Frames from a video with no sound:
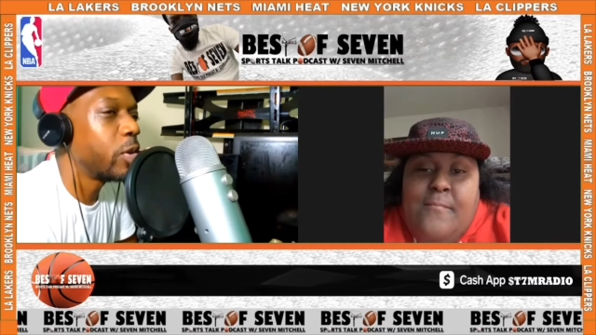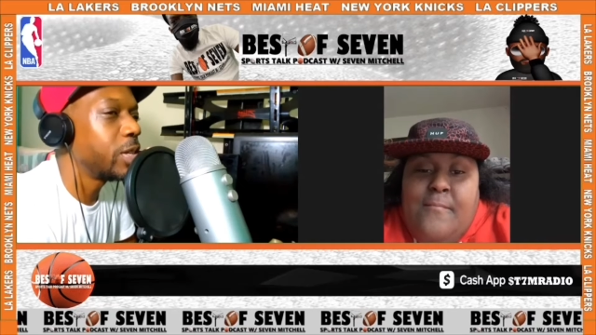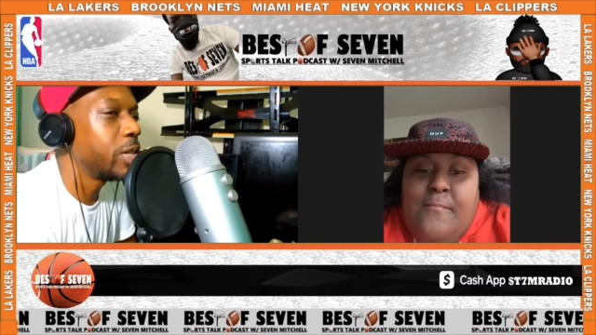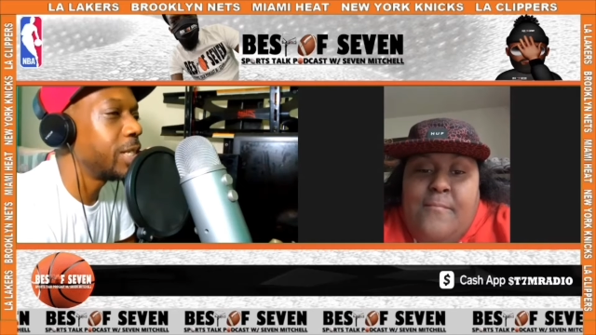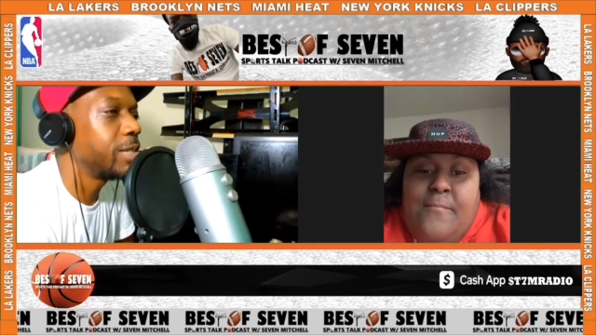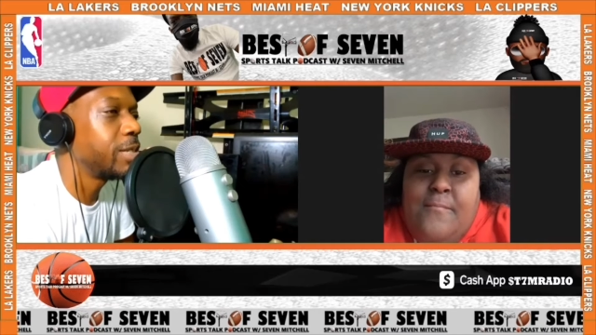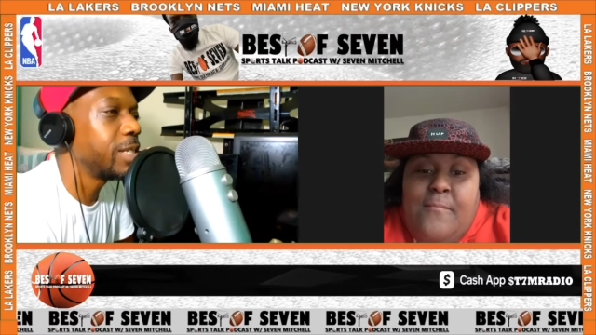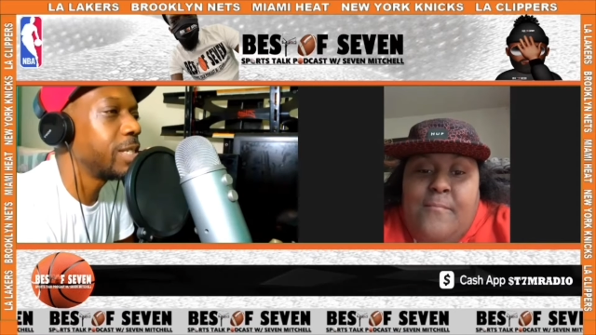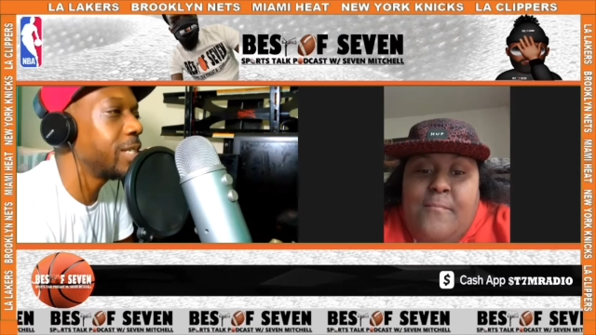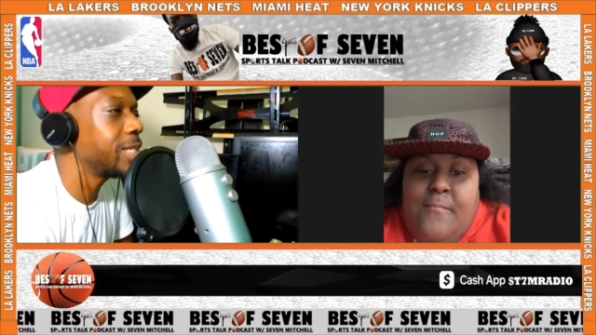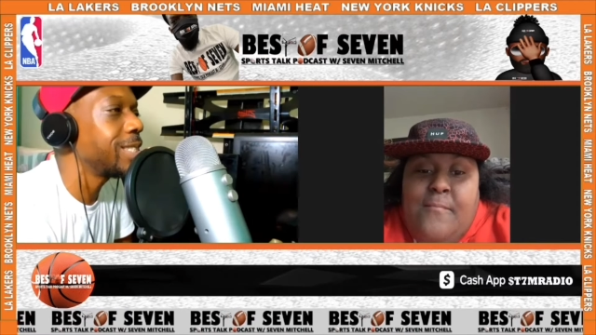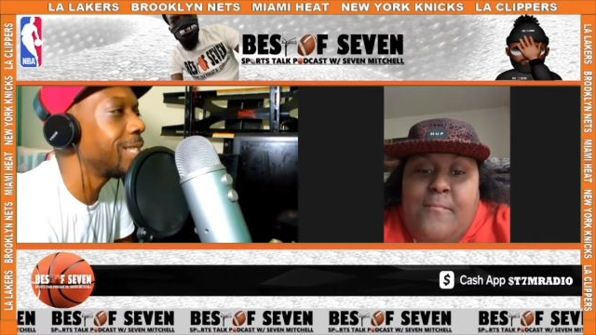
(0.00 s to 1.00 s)
Speaker 1: James. It's
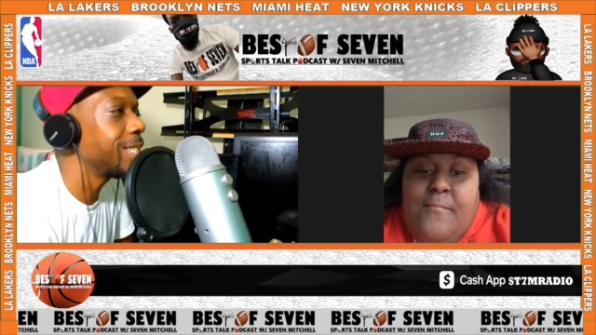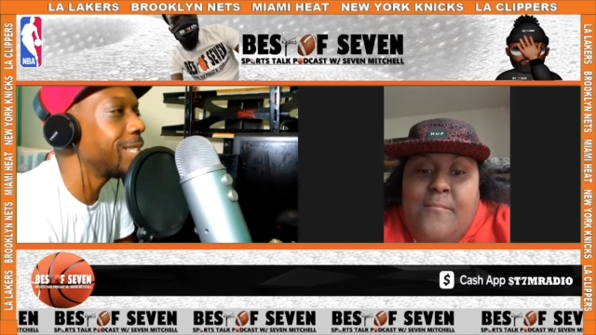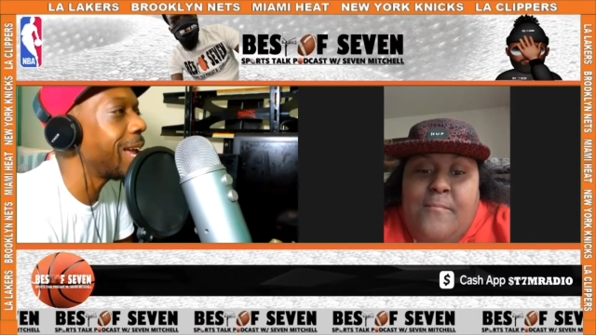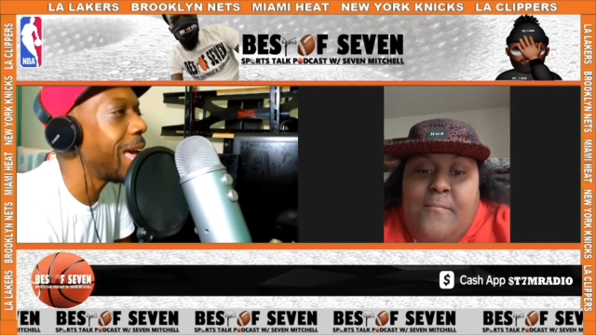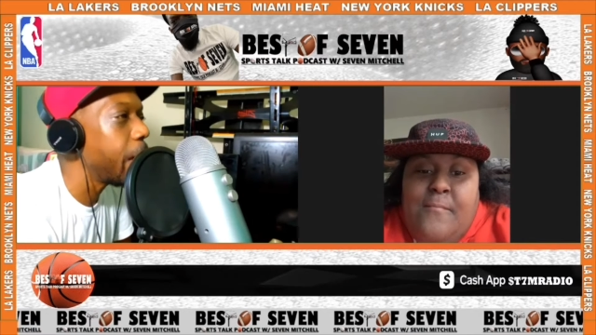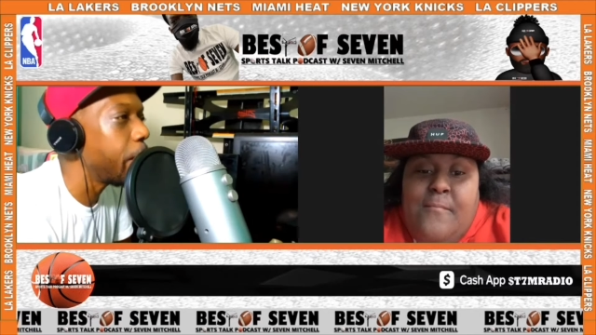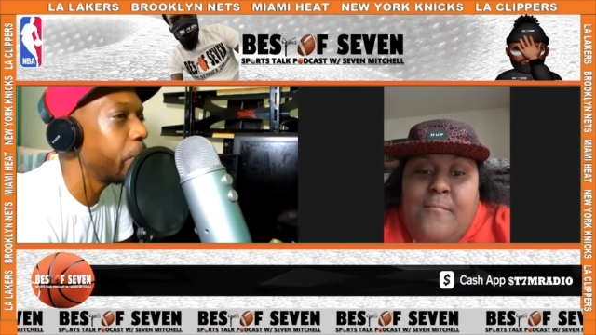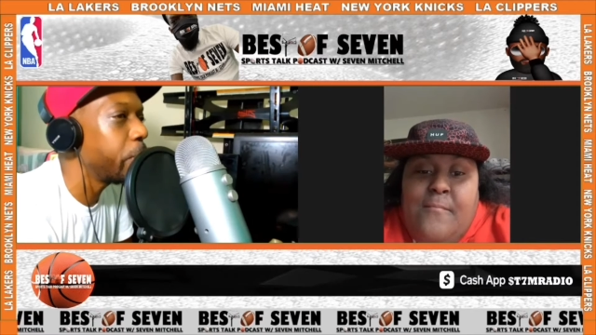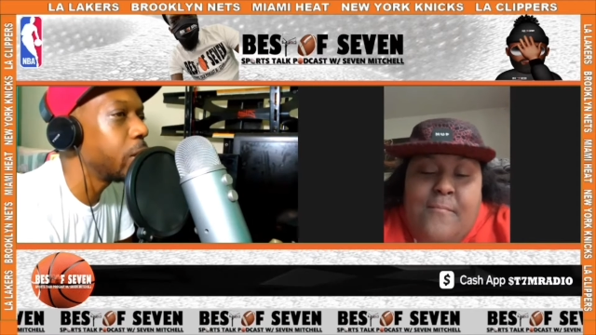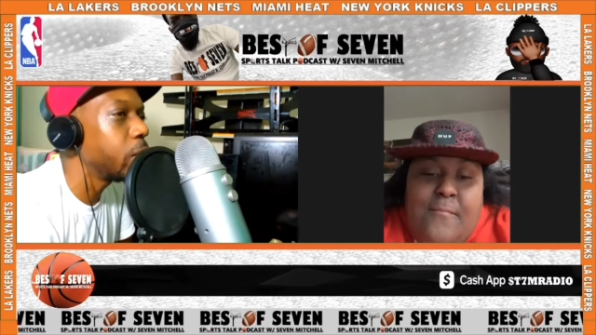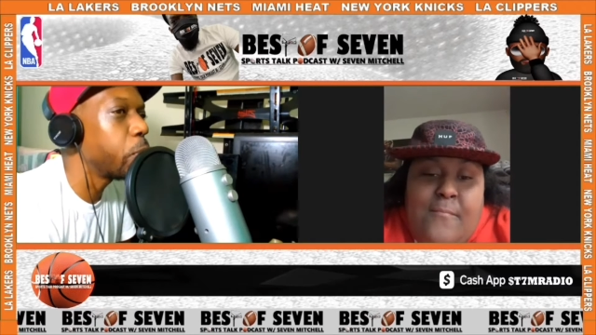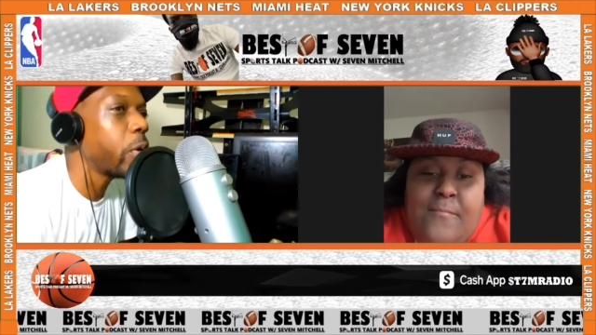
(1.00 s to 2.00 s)
just not
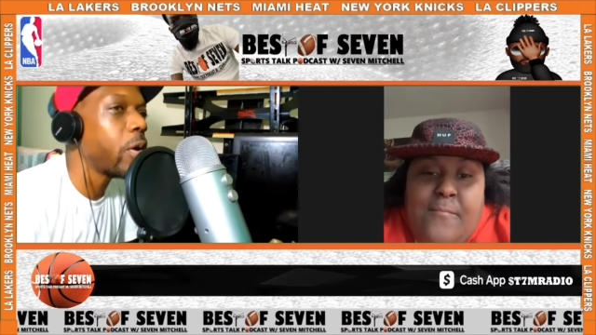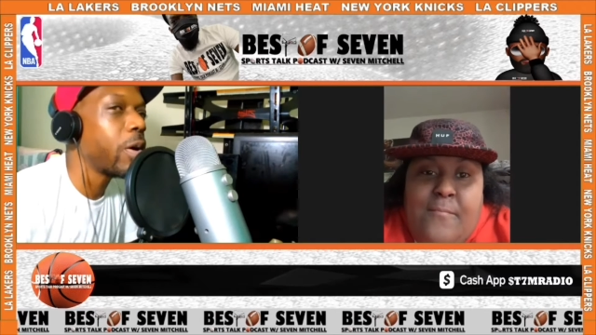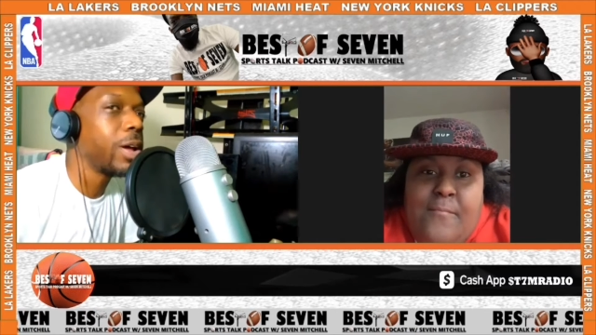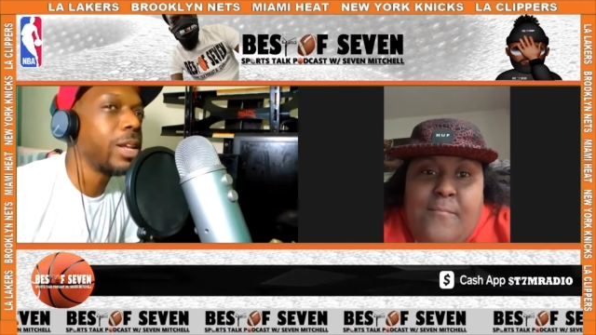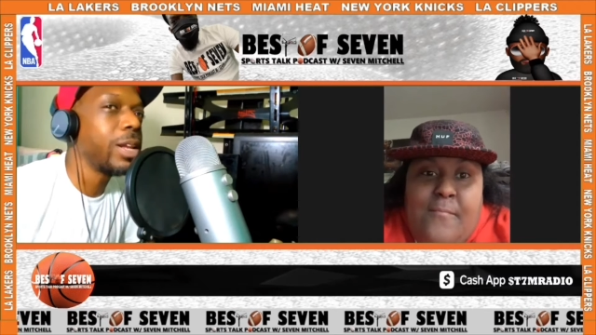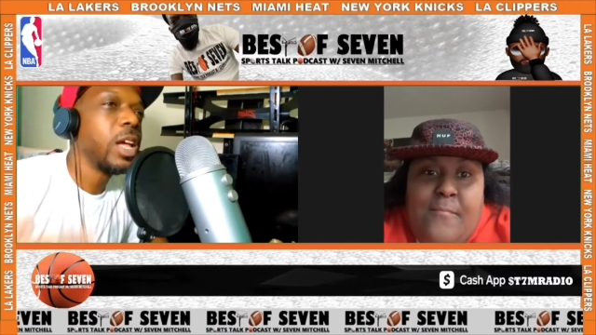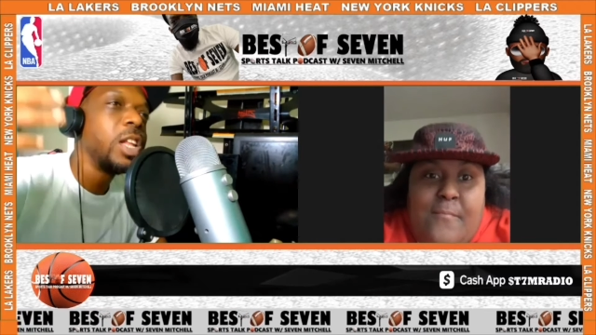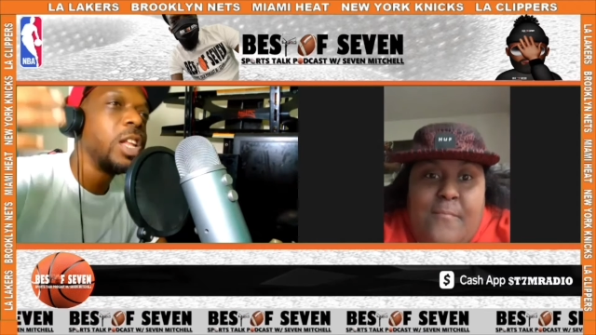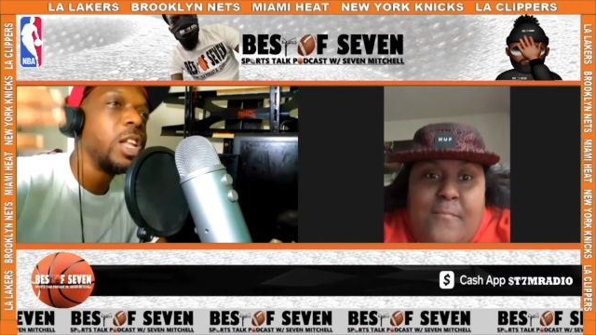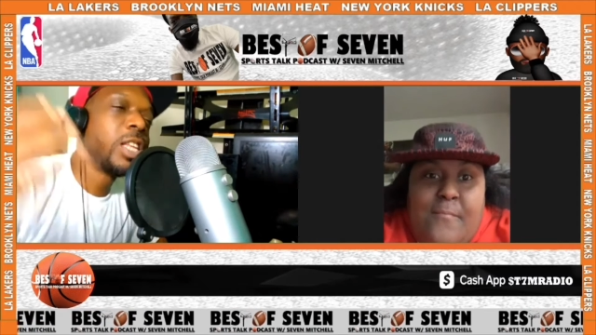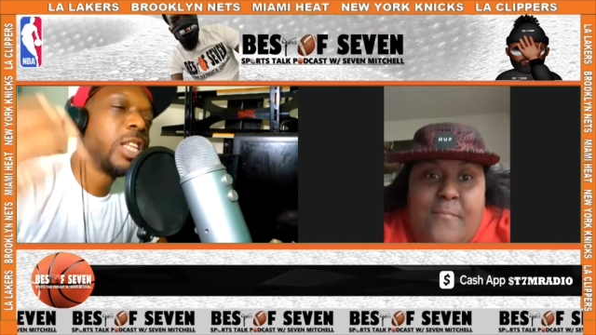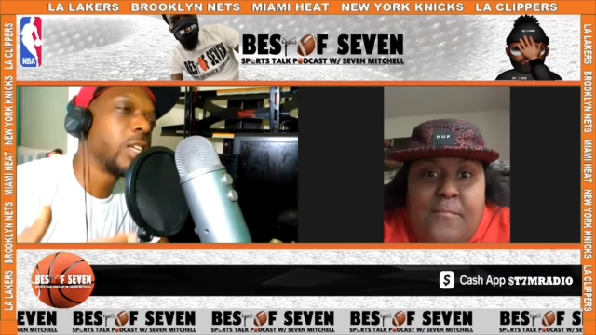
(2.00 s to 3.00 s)
happening. LeBron
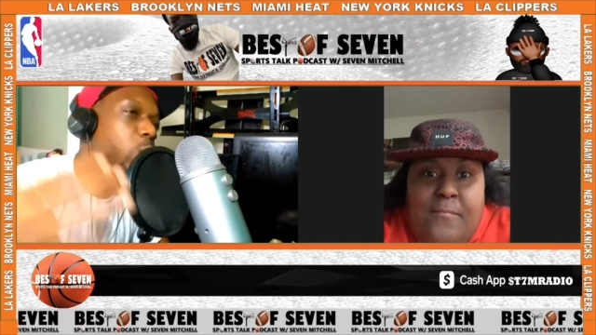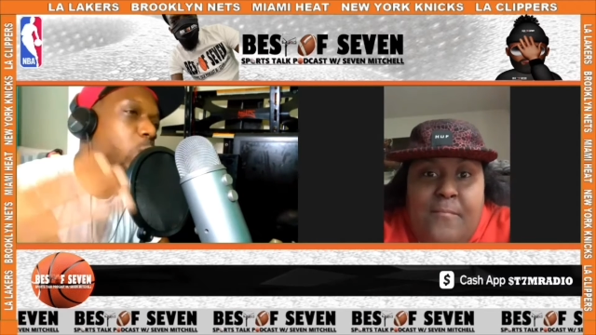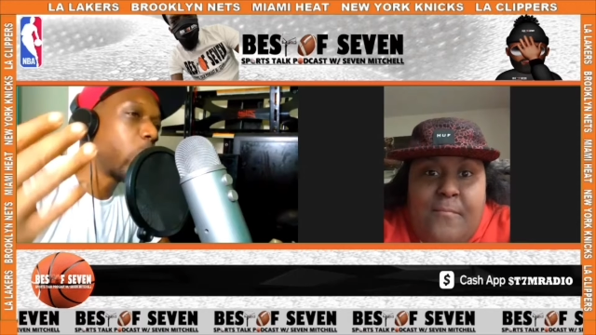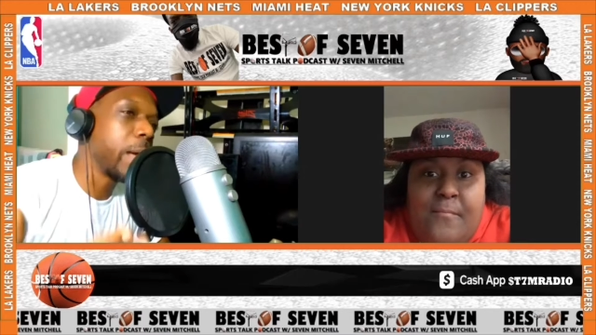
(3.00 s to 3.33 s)
does way